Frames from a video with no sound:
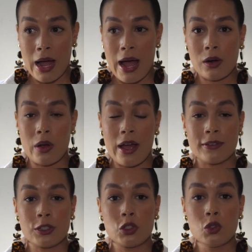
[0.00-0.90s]
I don't
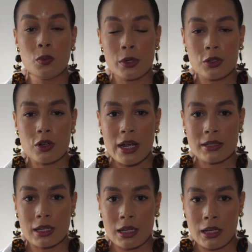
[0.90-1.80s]
have super dry
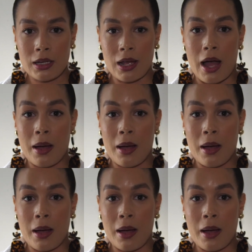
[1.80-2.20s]
skin.